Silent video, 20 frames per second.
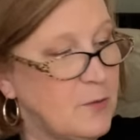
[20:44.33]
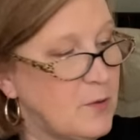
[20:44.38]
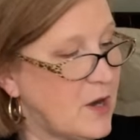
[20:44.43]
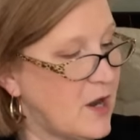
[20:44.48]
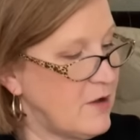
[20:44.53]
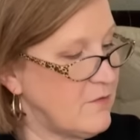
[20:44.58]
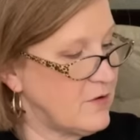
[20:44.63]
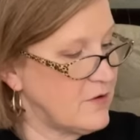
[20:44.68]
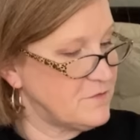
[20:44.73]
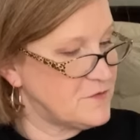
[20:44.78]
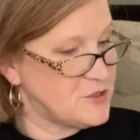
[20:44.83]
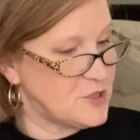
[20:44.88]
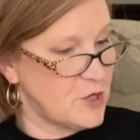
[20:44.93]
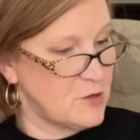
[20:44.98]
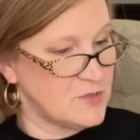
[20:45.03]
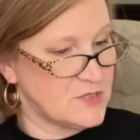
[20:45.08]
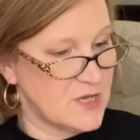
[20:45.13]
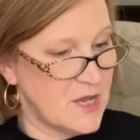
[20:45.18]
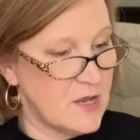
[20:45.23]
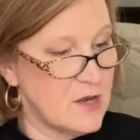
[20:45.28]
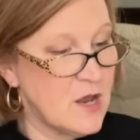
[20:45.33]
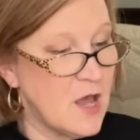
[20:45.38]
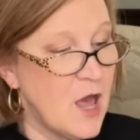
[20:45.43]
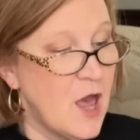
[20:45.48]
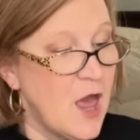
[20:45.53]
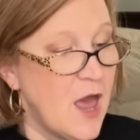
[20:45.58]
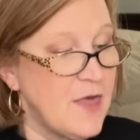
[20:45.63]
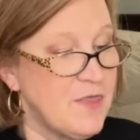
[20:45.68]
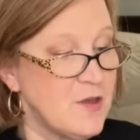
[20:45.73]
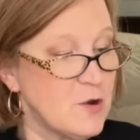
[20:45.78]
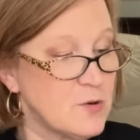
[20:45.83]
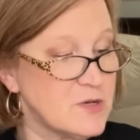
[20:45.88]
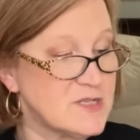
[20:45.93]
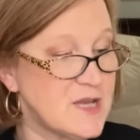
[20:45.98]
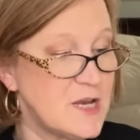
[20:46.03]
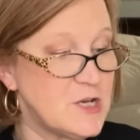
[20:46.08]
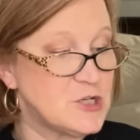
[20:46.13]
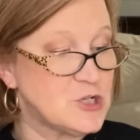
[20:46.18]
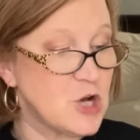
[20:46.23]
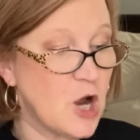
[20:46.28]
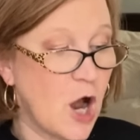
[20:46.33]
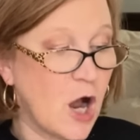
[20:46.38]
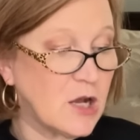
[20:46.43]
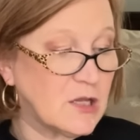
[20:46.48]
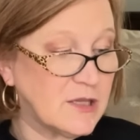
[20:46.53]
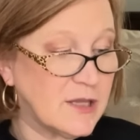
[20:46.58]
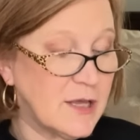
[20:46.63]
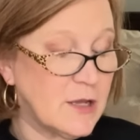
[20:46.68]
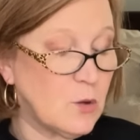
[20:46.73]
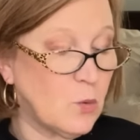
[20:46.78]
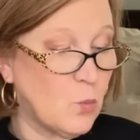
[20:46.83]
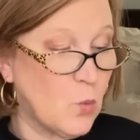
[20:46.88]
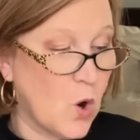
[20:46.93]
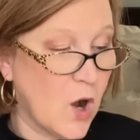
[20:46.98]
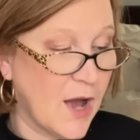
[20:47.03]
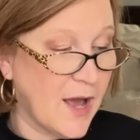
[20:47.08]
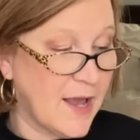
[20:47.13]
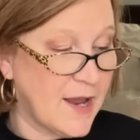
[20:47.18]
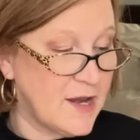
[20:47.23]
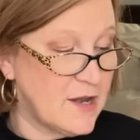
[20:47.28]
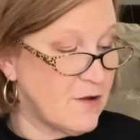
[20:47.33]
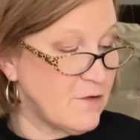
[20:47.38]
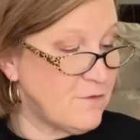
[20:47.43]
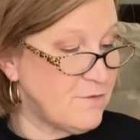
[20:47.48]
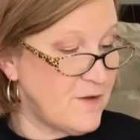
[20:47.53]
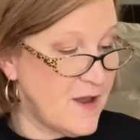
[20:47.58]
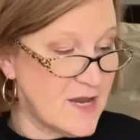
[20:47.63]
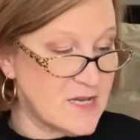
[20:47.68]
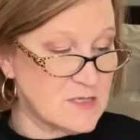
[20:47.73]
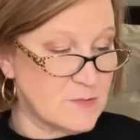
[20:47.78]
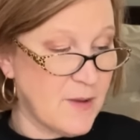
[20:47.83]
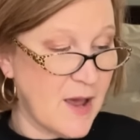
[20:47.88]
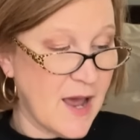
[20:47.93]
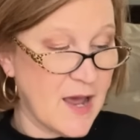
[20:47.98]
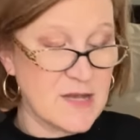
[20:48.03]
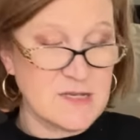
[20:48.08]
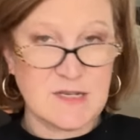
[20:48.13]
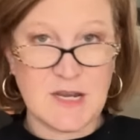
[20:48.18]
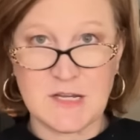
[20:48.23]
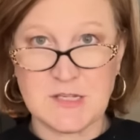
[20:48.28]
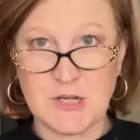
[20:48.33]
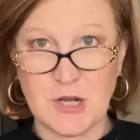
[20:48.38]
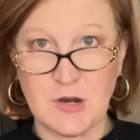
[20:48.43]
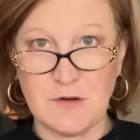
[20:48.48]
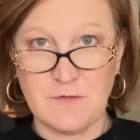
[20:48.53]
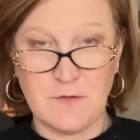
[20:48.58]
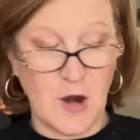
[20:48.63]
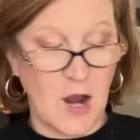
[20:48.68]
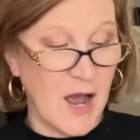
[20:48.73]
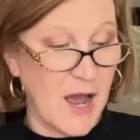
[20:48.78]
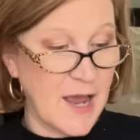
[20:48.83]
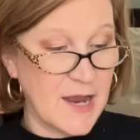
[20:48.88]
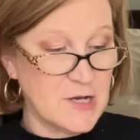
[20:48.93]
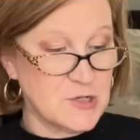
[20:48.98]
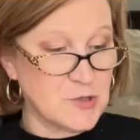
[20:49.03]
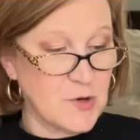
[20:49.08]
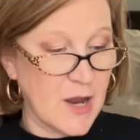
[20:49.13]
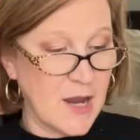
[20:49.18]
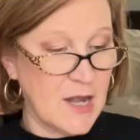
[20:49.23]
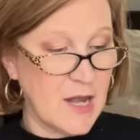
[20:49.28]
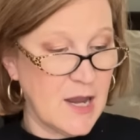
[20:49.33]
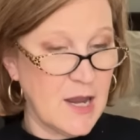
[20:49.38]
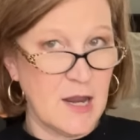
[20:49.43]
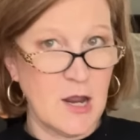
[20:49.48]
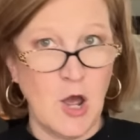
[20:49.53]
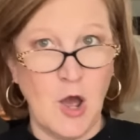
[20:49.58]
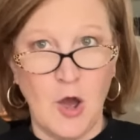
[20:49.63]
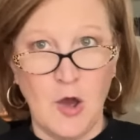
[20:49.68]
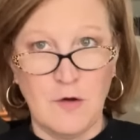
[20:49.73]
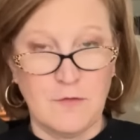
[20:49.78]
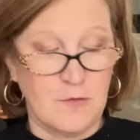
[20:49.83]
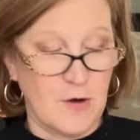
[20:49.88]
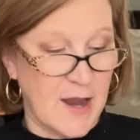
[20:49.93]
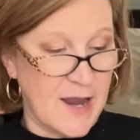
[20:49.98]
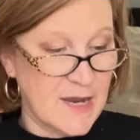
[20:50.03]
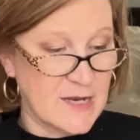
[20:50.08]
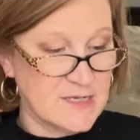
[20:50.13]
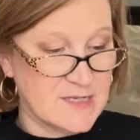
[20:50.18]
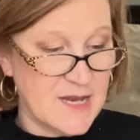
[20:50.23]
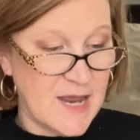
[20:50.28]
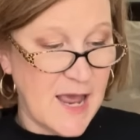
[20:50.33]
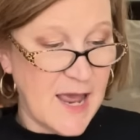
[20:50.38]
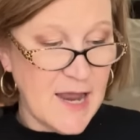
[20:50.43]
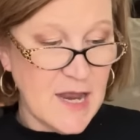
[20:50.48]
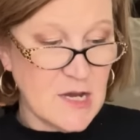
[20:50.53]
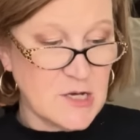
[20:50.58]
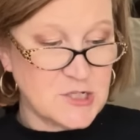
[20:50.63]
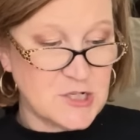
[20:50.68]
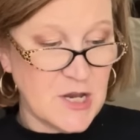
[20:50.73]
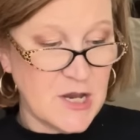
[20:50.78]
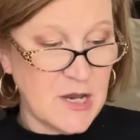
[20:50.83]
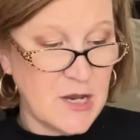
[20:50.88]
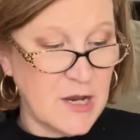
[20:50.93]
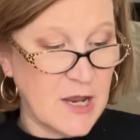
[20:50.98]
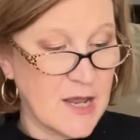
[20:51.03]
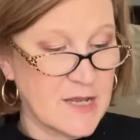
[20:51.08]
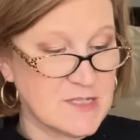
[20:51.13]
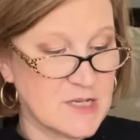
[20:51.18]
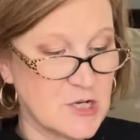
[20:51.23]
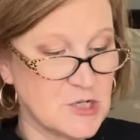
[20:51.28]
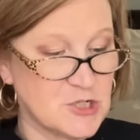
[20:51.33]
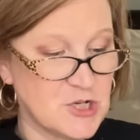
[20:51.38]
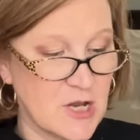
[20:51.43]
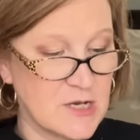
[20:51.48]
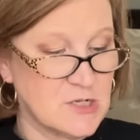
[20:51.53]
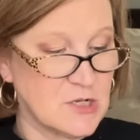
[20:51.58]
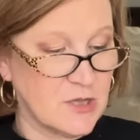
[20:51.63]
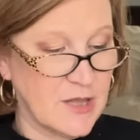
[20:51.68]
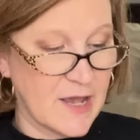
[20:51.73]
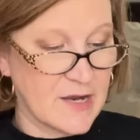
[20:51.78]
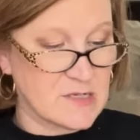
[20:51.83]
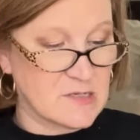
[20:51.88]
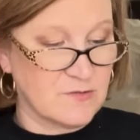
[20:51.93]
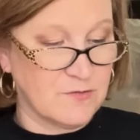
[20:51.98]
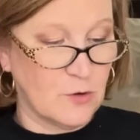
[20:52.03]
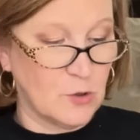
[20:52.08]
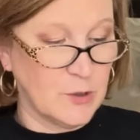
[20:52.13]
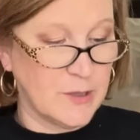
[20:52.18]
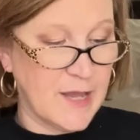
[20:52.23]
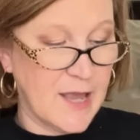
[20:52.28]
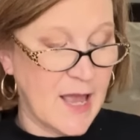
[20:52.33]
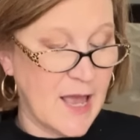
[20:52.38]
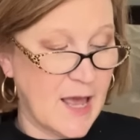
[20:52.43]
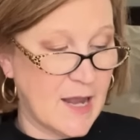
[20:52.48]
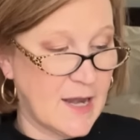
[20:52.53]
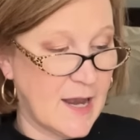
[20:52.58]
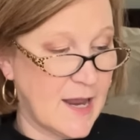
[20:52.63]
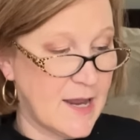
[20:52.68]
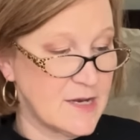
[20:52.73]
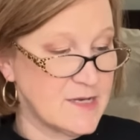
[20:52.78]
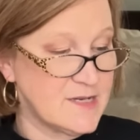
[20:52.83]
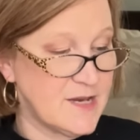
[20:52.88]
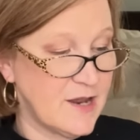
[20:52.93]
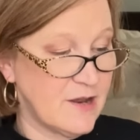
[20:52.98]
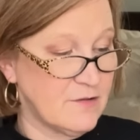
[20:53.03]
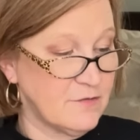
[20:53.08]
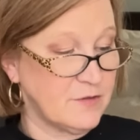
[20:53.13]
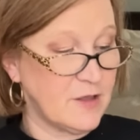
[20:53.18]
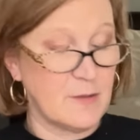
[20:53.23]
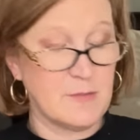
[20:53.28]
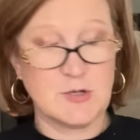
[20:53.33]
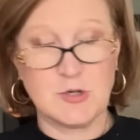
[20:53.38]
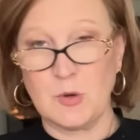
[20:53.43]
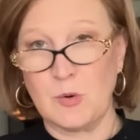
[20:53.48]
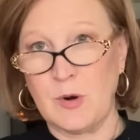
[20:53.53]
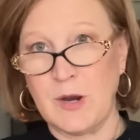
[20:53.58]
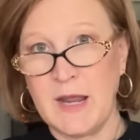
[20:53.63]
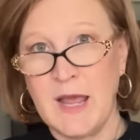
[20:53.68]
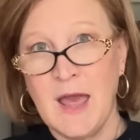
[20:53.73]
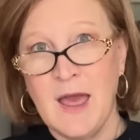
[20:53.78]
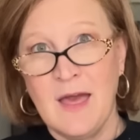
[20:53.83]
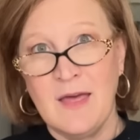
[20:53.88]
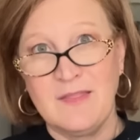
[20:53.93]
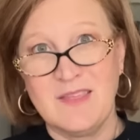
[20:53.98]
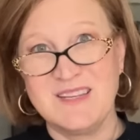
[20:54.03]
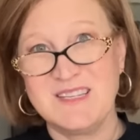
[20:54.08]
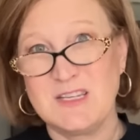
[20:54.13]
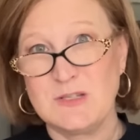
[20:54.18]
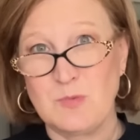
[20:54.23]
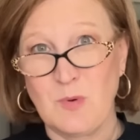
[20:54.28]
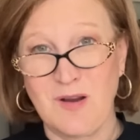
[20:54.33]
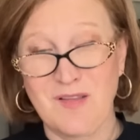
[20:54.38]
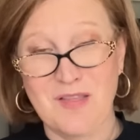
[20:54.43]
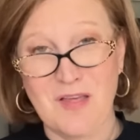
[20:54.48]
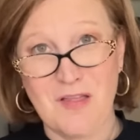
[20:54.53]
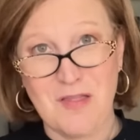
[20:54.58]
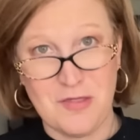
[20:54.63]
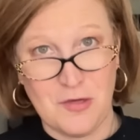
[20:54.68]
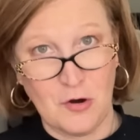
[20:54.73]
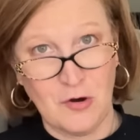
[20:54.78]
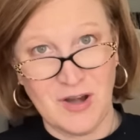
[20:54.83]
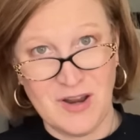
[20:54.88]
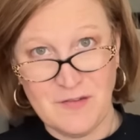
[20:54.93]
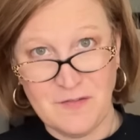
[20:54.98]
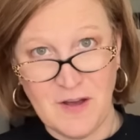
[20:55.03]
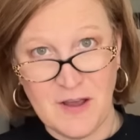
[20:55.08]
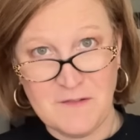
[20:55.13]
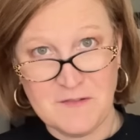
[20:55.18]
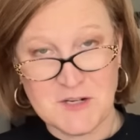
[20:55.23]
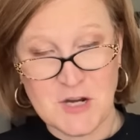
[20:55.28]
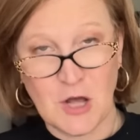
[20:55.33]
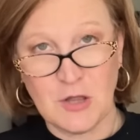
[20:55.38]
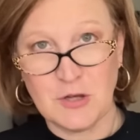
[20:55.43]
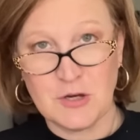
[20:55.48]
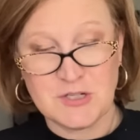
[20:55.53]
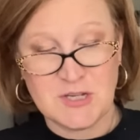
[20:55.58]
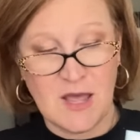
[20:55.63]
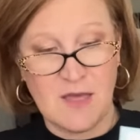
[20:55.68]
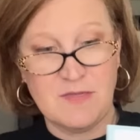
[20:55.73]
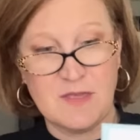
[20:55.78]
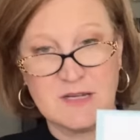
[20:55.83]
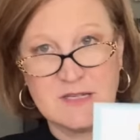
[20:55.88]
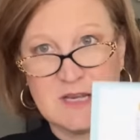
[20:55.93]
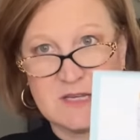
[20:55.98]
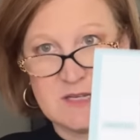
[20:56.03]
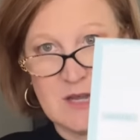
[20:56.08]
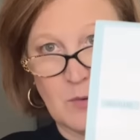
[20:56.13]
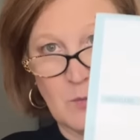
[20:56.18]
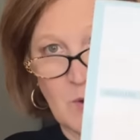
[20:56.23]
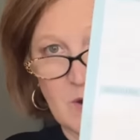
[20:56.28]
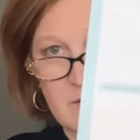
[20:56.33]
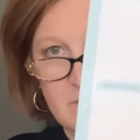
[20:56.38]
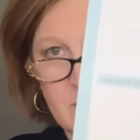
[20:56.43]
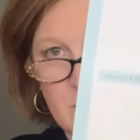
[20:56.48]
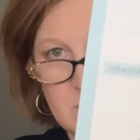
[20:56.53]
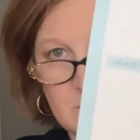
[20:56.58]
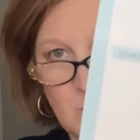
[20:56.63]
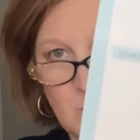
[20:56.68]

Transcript: what I would have chosen. There was a chocolate wine face mask. It's good for hydrating, for anti-aging. It's a gentle exfoliant and anti-inflammatory. This is worth $35 and this isn't one of those